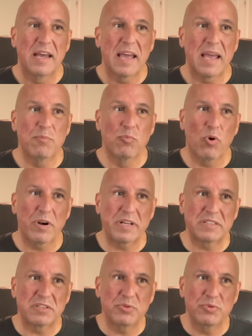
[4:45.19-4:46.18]
and
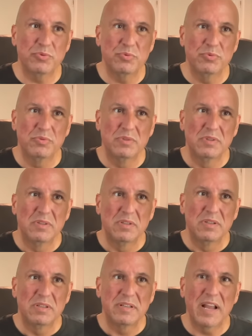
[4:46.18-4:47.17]
wanting to
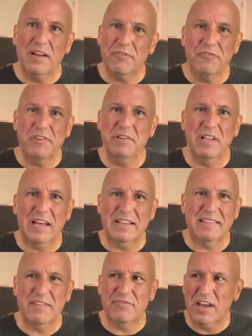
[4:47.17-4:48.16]
not feel
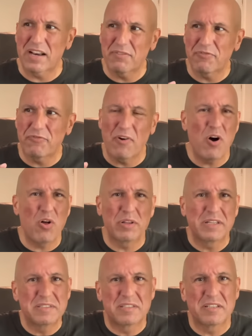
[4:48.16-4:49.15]
like they've got to fall
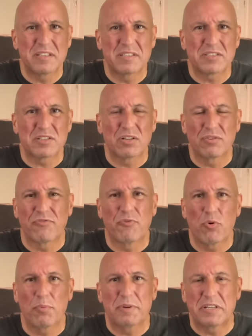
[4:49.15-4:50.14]
into this
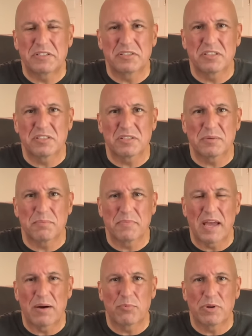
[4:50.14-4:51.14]
conformity system
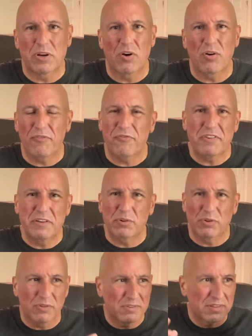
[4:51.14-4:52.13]
that we all
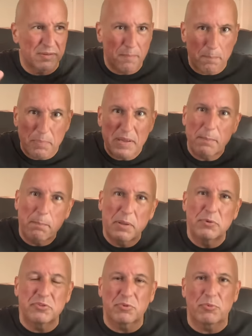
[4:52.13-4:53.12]
feel being
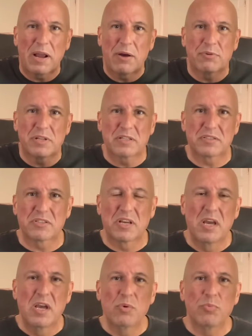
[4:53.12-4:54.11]
built around us
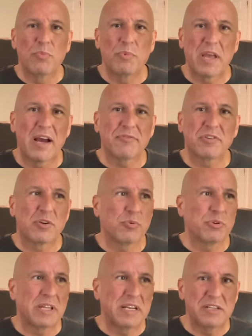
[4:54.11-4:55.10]
when we have to
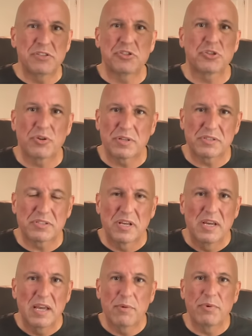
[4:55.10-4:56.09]
go get
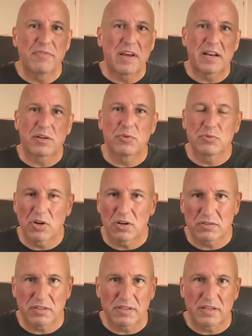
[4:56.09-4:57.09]
insurance and we've got to go
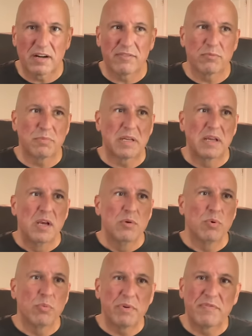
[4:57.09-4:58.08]
talk to the government,
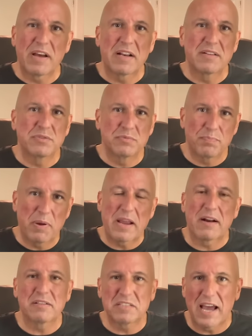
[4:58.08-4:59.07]
when we've got to
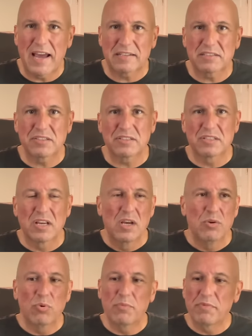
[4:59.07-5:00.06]
pay our taxes,
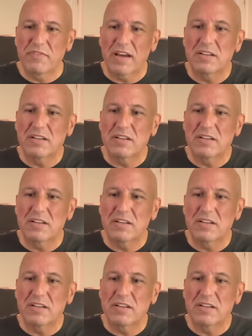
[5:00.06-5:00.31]
when we've got